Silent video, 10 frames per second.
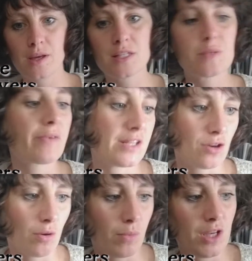spread
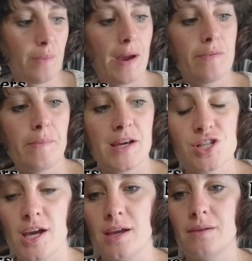on when you paper
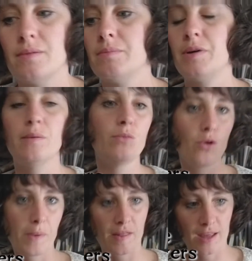mache. But more
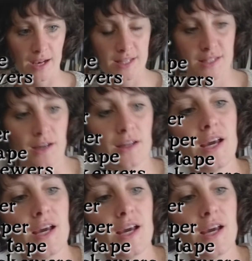about that later.